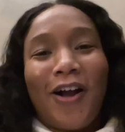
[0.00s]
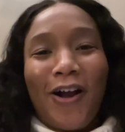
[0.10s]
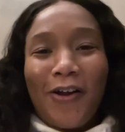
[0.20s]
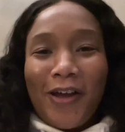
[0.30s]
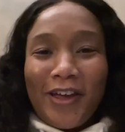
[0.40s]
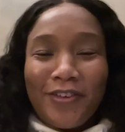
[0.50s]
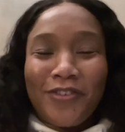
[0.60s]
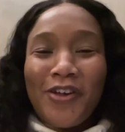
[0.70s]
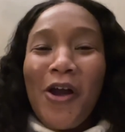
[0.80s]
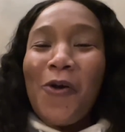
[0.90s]
all right,
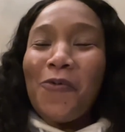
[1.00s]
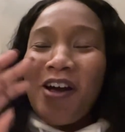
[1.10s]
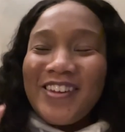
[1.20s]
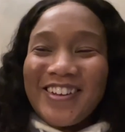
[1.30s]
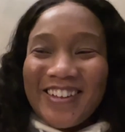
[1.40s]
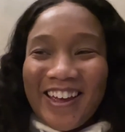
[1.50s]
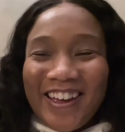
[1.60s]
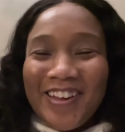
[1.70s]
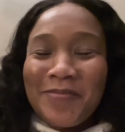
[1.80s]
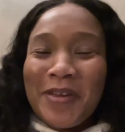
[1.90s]
so once
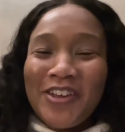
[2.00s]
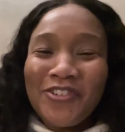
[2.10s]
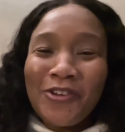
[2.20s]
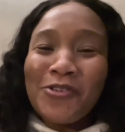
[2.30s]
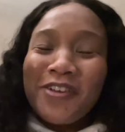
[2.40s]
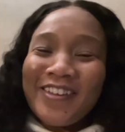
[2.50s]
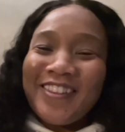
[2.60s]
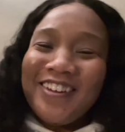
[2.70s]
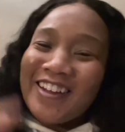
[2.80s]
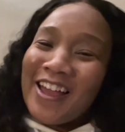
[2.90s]
again, make sure you hit
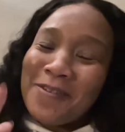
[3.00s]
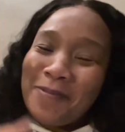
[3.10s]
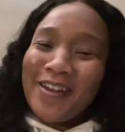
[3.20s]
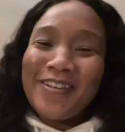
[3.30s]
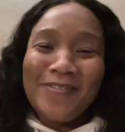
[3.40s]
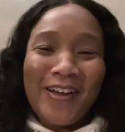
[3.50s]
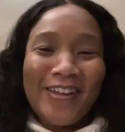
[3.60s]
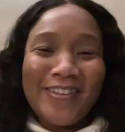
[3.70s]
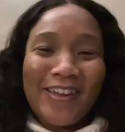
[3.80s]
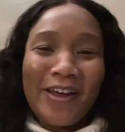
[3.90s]
the like button
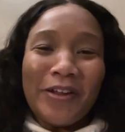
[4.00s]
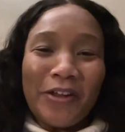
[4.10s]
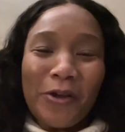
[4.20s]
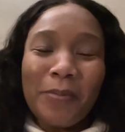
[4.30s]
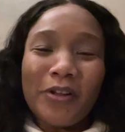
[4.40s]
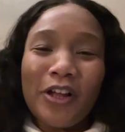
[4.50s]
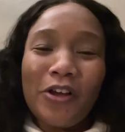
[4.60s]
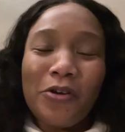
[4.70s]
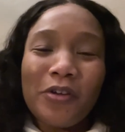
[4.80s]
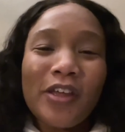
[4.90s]
right down there
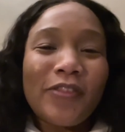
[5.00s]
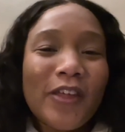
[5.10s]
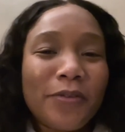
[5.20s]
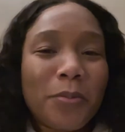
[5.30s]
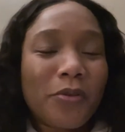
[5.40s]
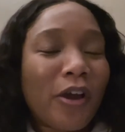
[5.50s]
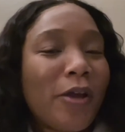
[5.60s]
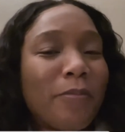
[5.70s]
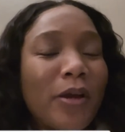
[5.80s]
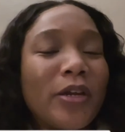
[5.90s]
below. Hit that
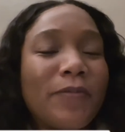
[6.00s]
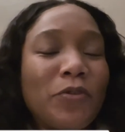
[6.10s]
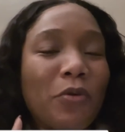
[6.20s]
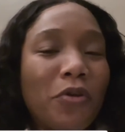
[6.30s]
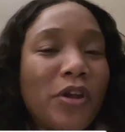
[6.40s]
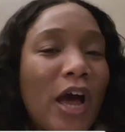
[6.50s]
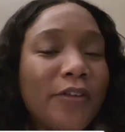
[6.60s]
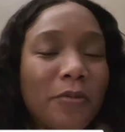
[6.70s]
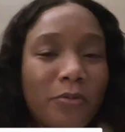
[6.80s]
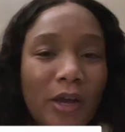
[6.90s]
subscribe button if you are
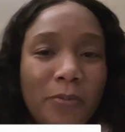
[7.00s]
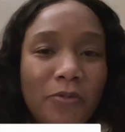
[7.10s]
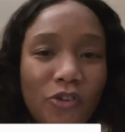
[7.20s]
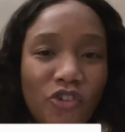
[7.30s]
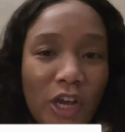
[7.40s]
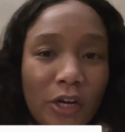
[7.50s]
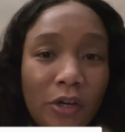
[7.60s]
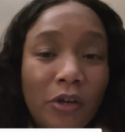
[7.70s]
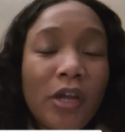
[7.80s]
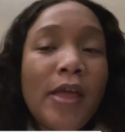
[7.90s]
not subscribed to the
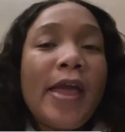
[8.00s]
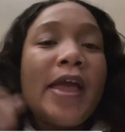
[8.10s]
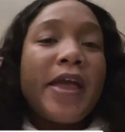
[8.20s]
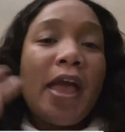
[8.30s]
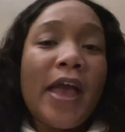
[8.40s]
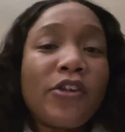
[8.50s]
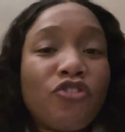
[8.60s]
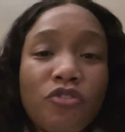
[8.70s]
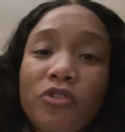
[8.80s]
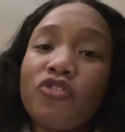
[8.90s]
channel and
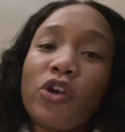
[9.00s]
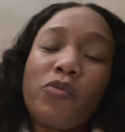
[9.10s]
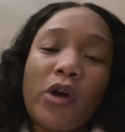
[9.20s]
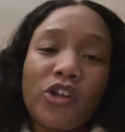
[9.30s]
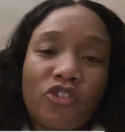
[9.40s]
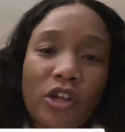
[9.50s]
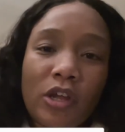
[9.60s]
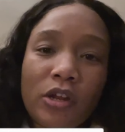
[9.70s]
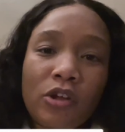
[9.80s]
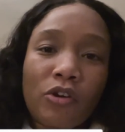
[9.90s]
you do enjoy
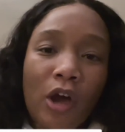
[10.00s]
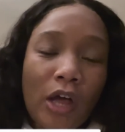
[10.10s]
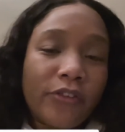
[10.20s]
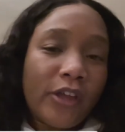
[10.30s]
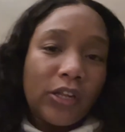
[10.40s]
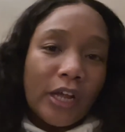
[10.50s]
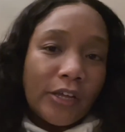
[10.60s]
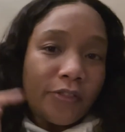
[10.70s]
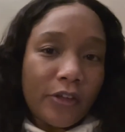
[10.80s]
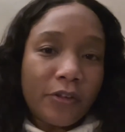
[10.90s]
watching content
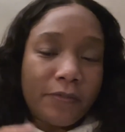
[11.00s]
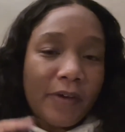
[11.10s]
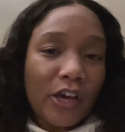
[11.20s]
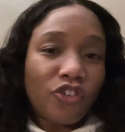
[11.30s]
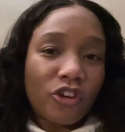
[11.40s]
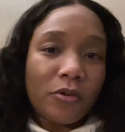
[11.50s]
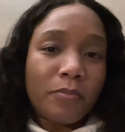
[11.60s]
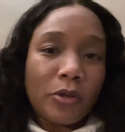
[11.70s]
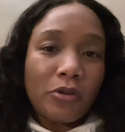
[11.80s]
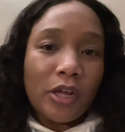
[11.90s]
like this, fashion,
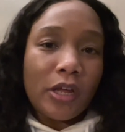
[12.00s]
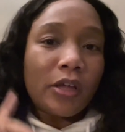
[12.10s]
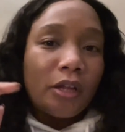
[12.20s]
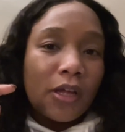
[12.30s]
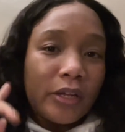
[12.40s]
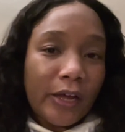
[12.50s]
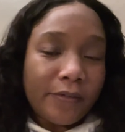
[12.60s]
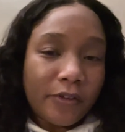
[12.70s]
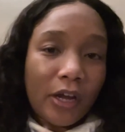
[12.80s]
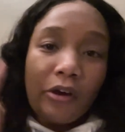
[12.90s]
beauty,
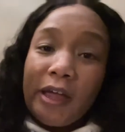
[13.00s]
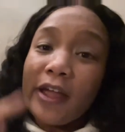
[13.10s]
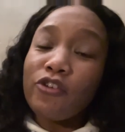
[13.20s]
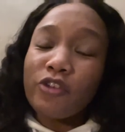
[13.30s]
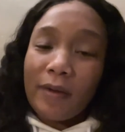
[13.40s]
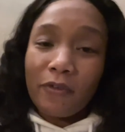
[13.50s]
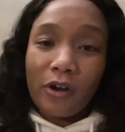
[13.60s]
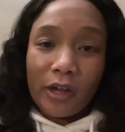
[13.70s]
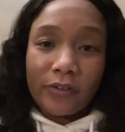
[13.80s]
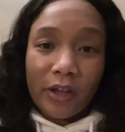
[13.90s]
lifestyle, and travel
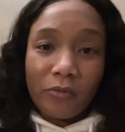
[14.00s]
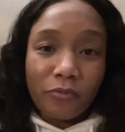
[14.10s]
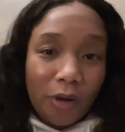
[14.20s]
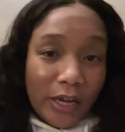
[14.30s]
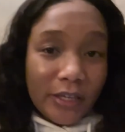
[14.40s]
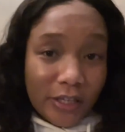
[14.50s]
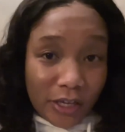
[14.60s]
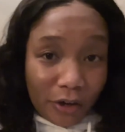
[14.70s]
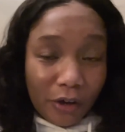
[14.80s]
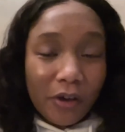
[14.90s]
content right
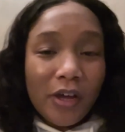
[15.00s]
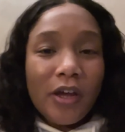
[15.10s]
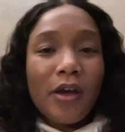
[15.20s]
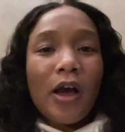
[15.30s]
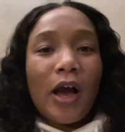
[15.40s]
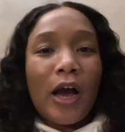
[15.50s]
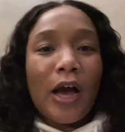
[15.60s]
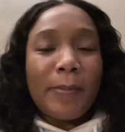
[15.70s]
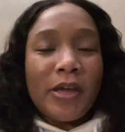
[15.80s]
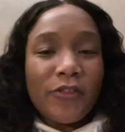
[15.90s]
here.
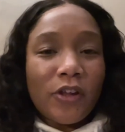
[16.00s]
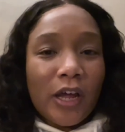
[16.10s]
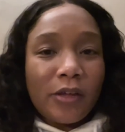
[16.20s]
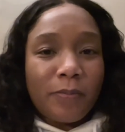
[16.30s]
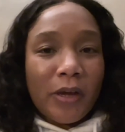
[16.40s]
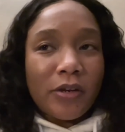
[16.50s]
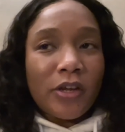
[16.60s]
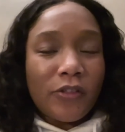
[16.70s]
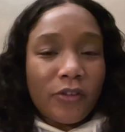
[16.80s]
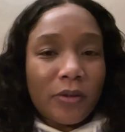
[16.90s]
Um, hit the like button,
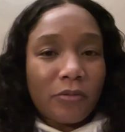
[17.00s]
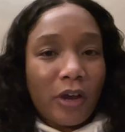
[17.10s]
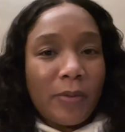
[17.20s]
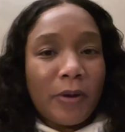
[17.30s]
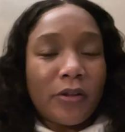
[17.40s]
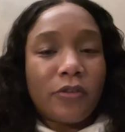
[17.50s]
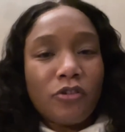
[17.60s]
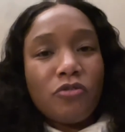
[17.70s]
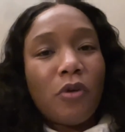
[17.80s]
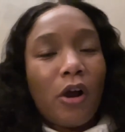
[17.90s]
hit the subscribe button so
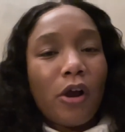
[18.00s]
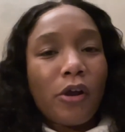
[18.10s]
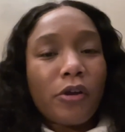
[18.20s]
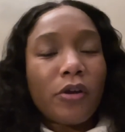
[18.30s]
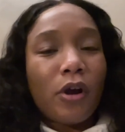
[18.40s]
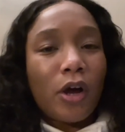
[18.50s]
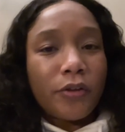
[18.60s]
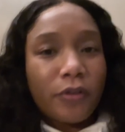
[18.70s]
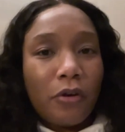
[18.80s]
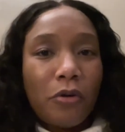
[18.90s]
you are
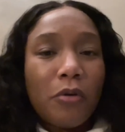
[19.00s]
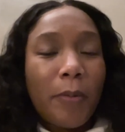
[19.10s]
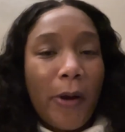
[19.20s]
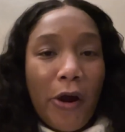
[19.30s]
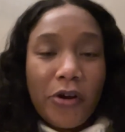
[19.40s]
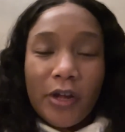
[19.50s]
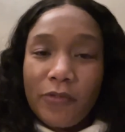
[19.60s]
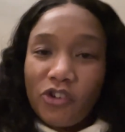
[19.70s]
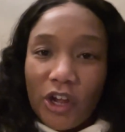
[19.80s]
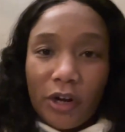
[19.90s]
also a part
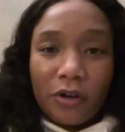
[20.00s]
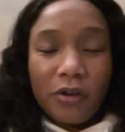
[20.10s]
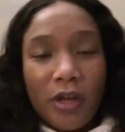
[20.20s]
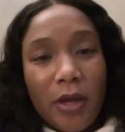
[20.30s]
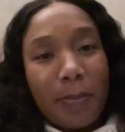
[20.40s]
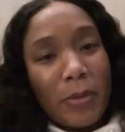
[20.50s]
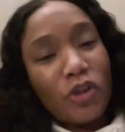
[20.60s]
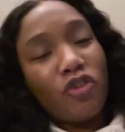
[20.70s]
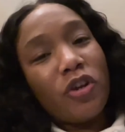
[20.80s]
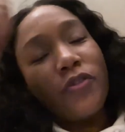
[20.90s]
of the channel.
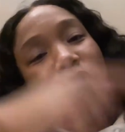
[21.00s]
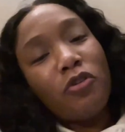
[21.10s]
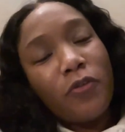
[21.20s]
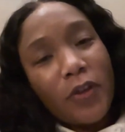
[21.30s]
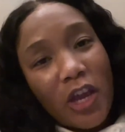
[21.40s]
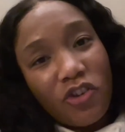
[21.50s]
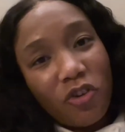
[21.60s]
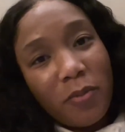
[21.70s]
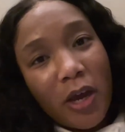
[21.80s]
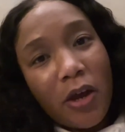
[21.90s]
Make sure you hit the
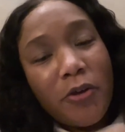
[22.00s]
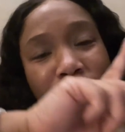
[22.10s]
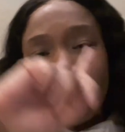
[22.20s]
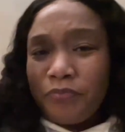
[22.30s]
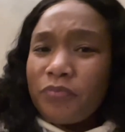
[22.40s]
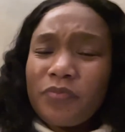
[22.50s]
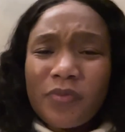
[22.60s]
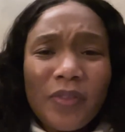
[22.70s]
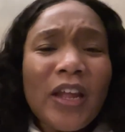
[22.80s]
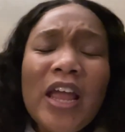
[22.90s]
notification bell
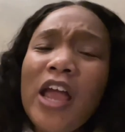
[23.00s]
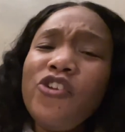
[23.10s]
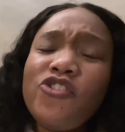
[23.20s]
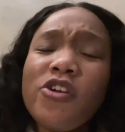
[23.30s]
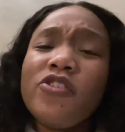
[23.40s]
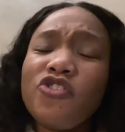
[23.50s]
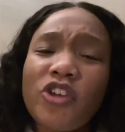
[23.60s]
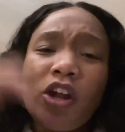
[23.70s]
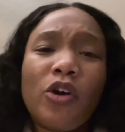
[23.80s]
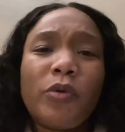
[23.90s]
and share this
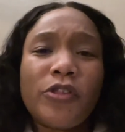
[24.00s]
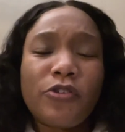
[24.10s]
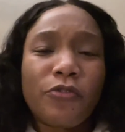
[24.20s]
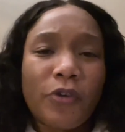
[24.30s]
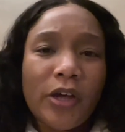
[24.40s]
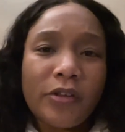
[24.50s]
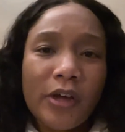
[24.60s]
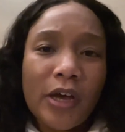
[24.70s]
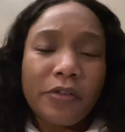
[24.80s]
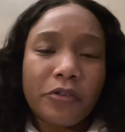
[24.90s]
channel with your friends,
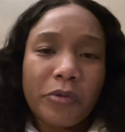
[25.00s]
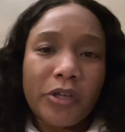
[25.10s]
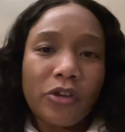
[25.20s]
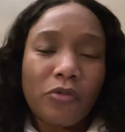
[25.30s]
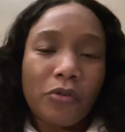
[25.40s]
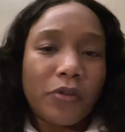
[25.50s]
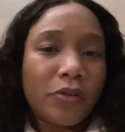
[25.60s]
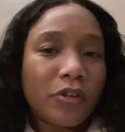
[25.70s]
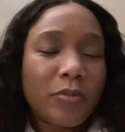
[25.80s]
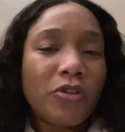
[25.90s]
guys, so we can grow
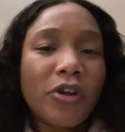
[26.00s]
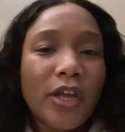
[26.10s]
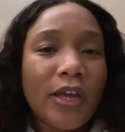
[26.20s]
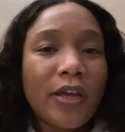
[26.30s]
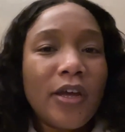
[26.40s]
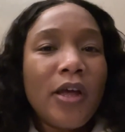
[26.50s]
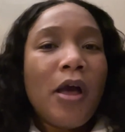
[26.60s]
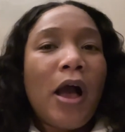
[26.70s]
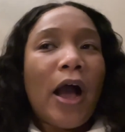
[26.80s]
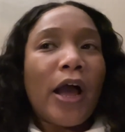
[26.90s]
this community.
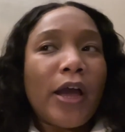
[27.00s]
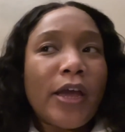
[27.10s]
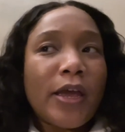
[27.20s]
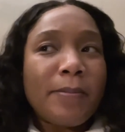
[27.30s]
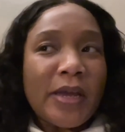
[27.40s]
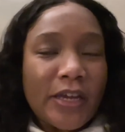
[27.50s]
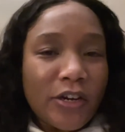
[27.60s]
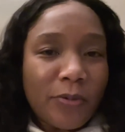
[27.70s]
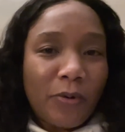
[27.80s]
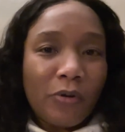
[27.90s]
I am making
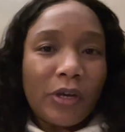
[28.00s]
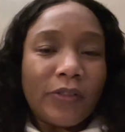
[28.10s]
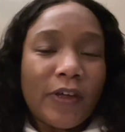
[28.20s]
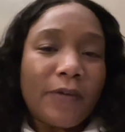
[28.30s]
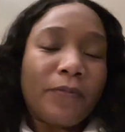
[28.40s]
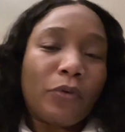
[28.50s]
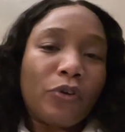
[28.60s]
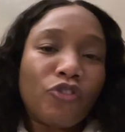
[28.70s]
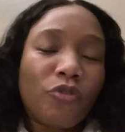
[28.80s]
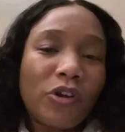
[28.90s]
it a point that
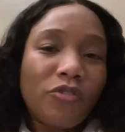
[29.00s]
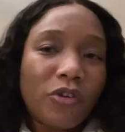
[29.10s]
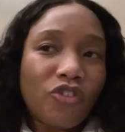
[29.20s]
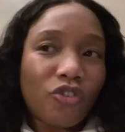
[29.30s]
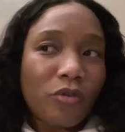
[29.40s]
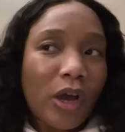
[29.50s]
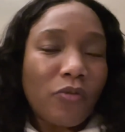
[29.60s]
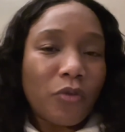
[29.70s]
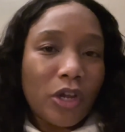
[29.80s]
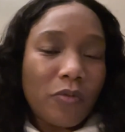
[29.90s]
for 2022, I
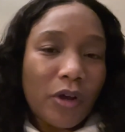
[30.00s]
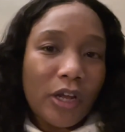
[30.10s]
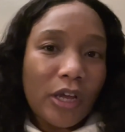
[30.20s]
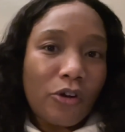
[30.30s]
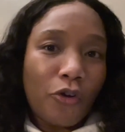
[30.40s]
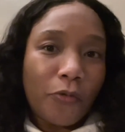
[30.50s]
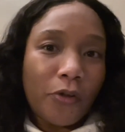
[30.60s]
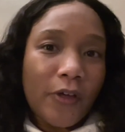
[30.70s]
really want to hit over a